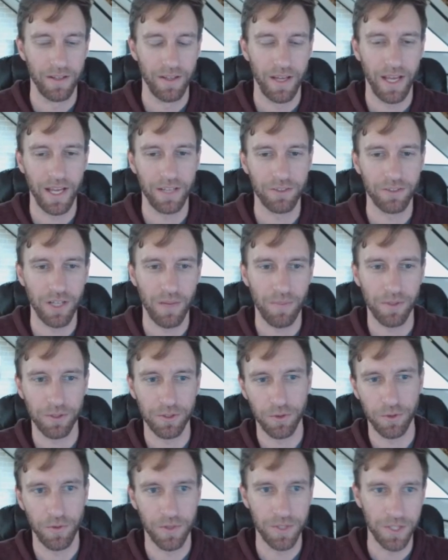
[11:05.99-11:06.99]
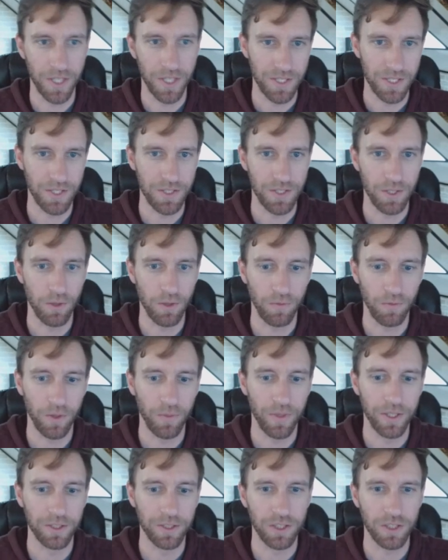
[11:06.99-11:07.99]
and drop a Truth and Justice. Hopefully
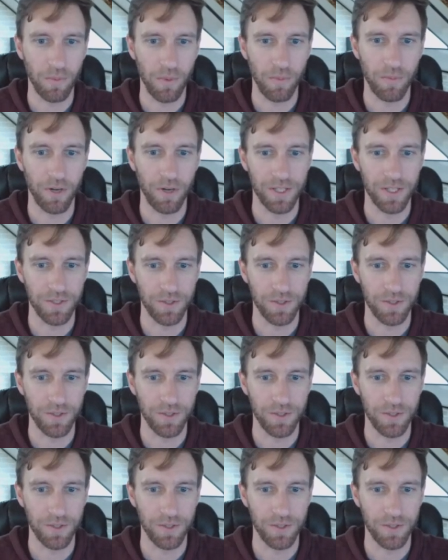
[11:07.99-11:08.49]
we can drop a bronze